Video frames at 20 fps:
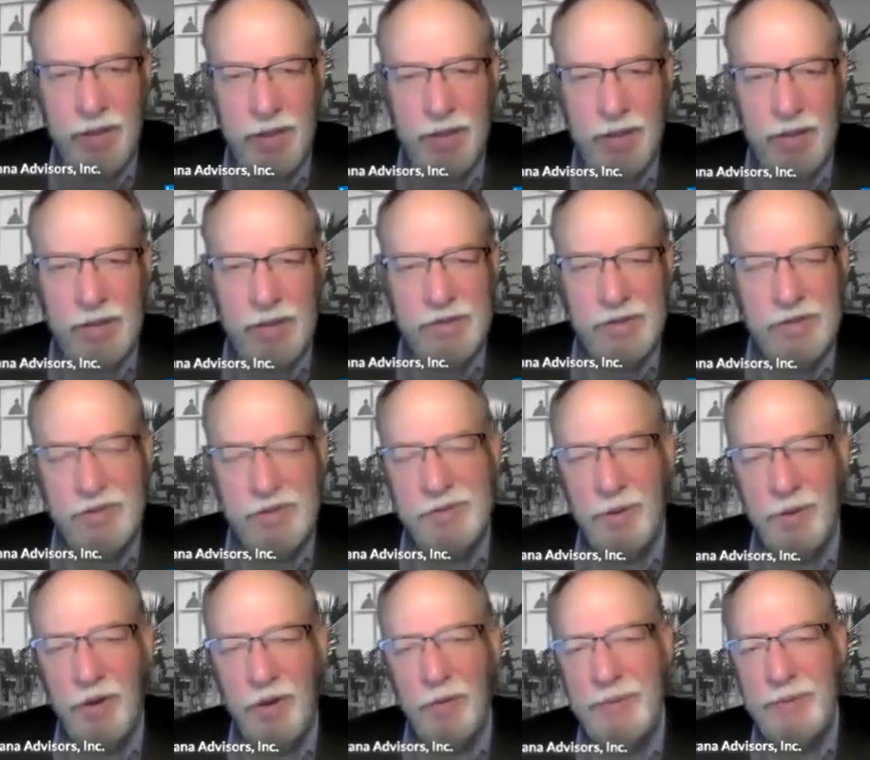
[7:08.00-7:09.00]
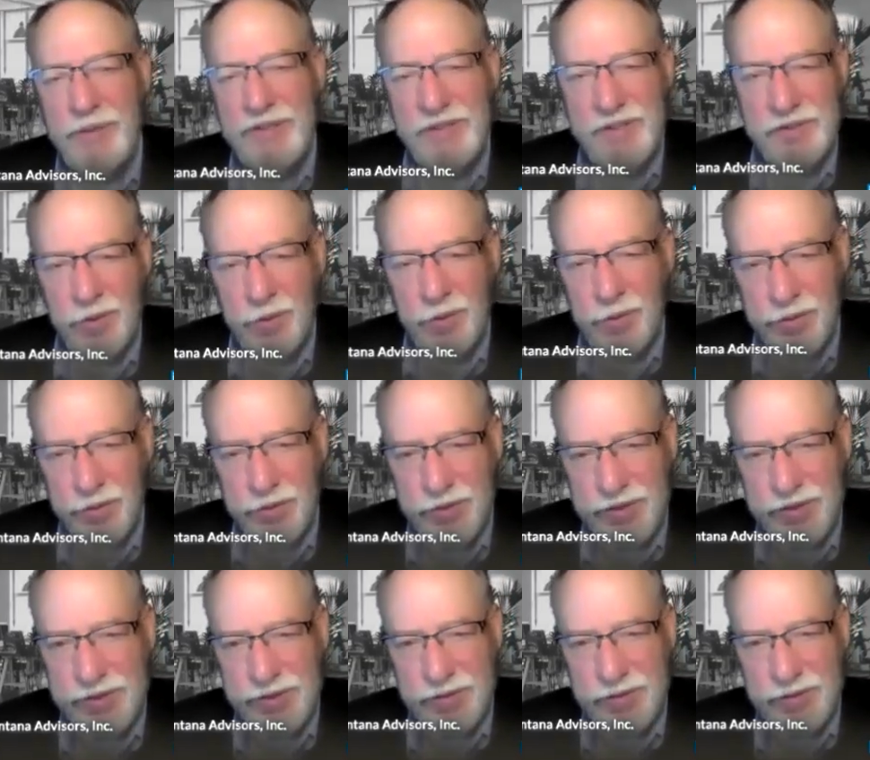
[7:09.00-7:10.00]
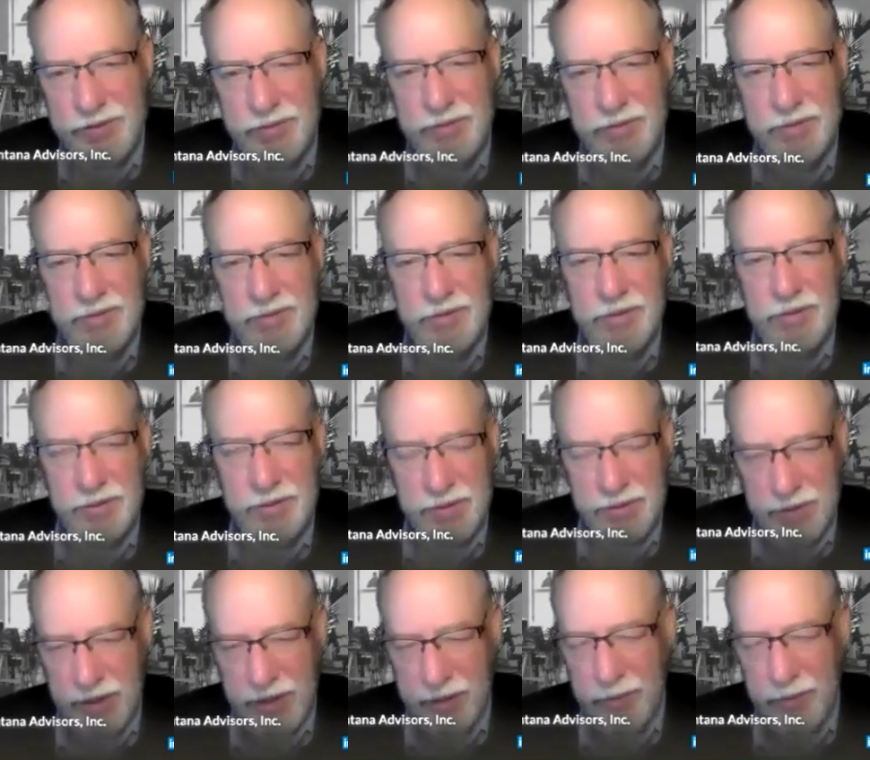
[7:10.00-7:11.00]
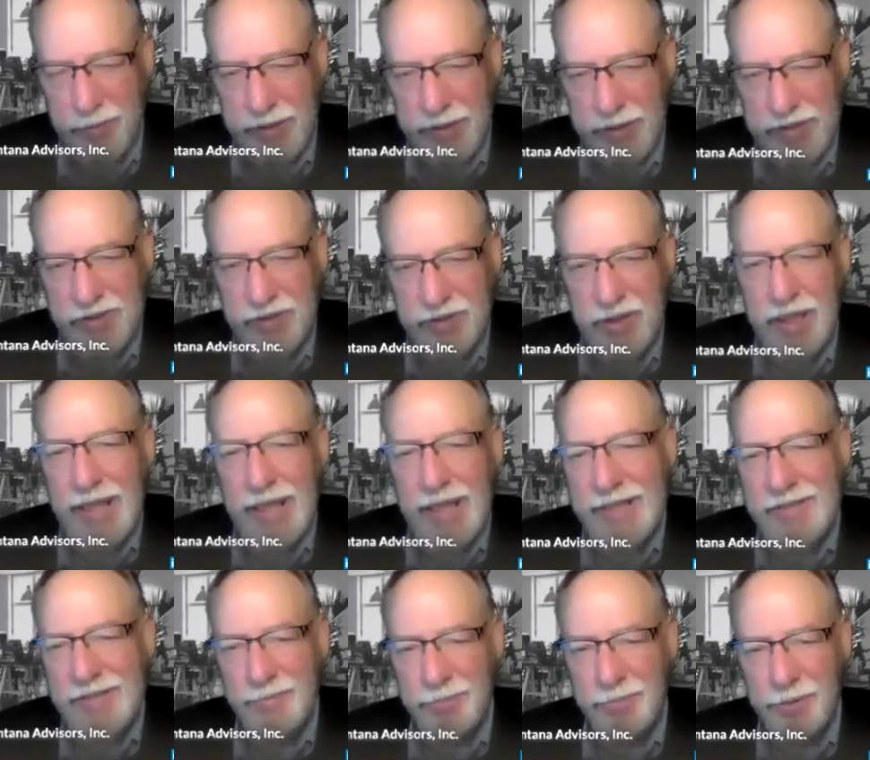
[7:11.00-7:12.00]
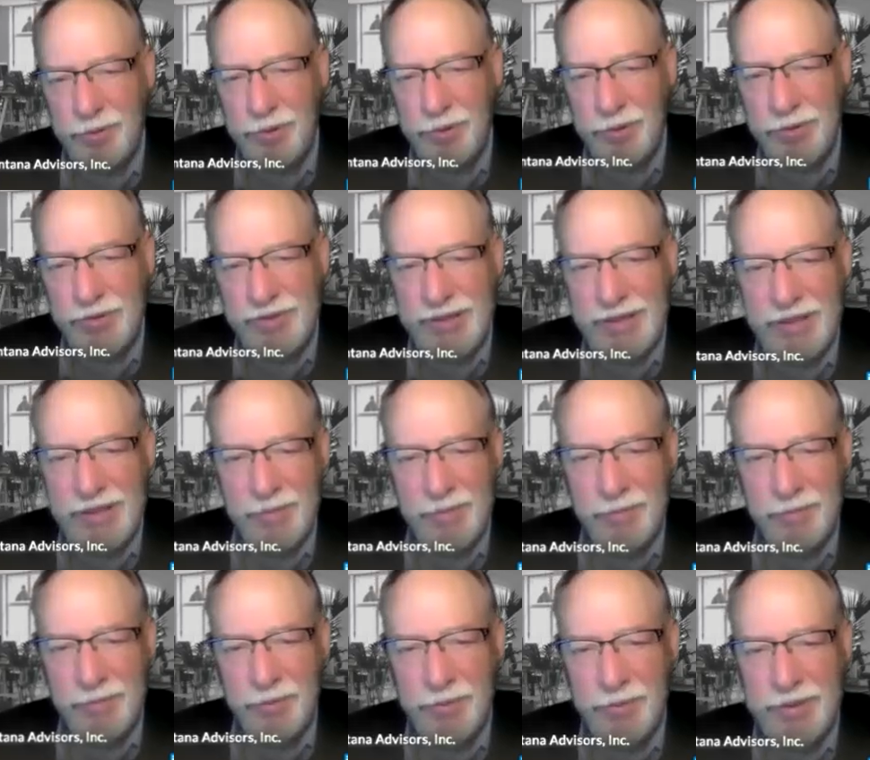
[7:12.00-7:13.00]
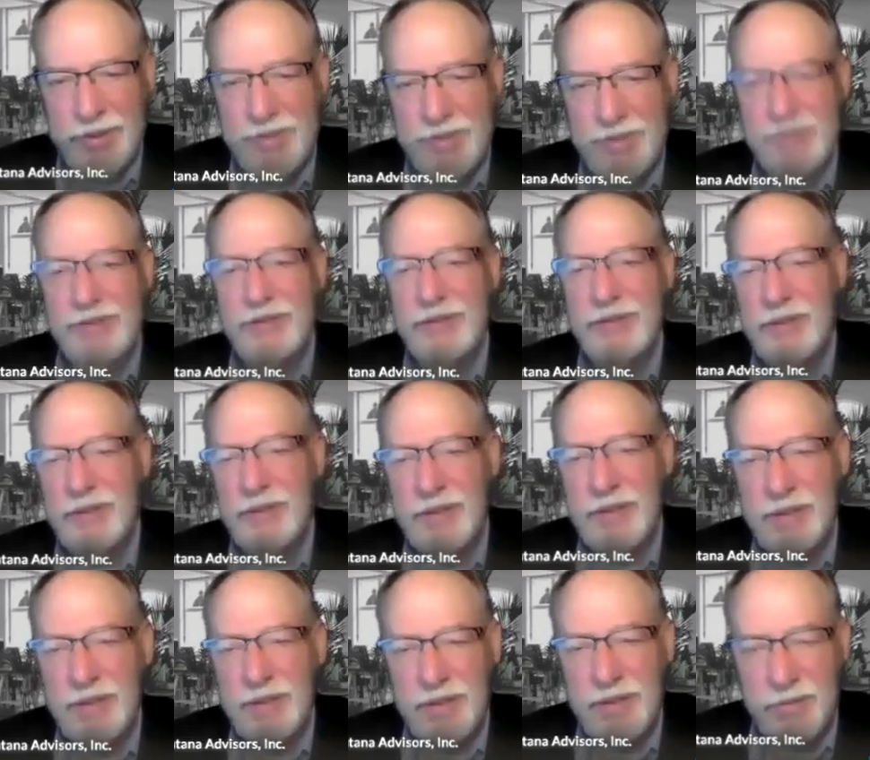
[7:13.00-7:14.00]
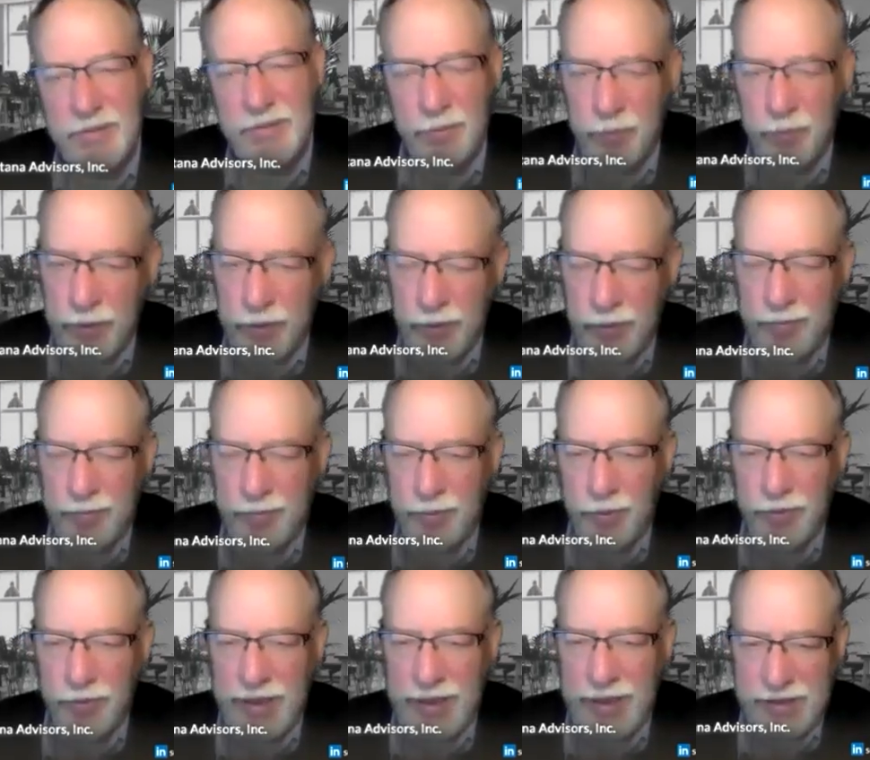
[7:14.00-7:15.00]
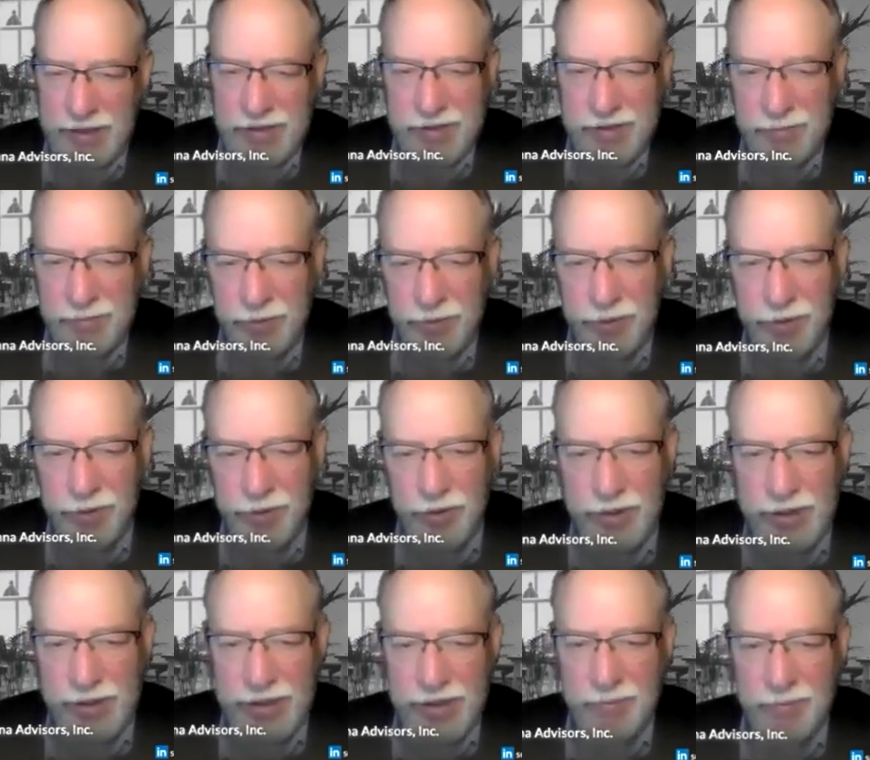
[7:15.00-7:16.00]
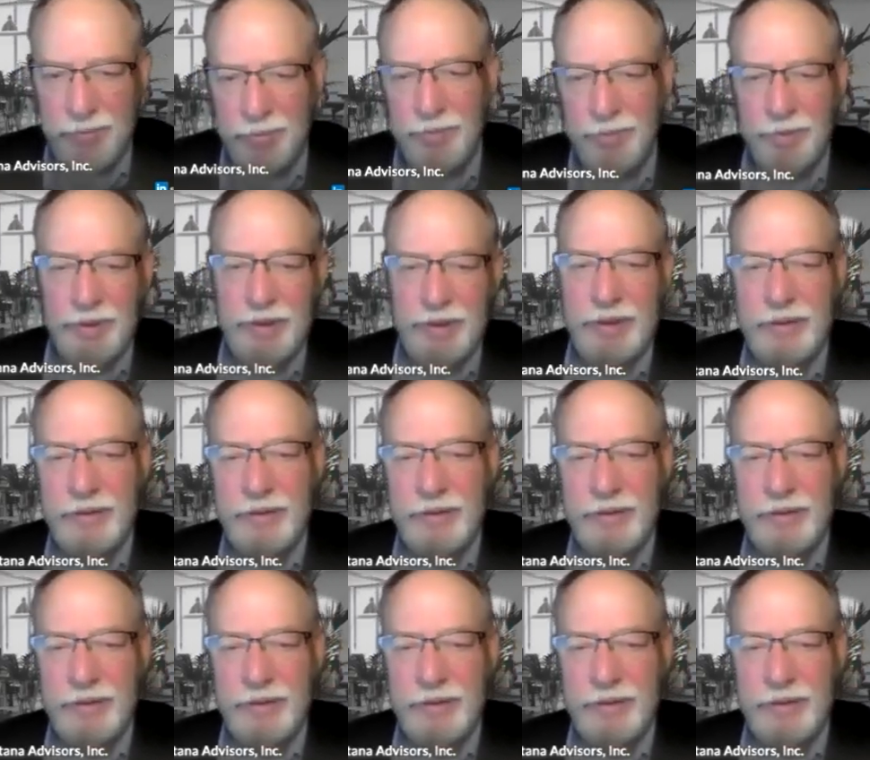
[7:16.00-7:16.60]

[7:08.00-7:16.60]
So the small business owners, like we mentioned, as employers and employees, we wear both hats, employer and employee.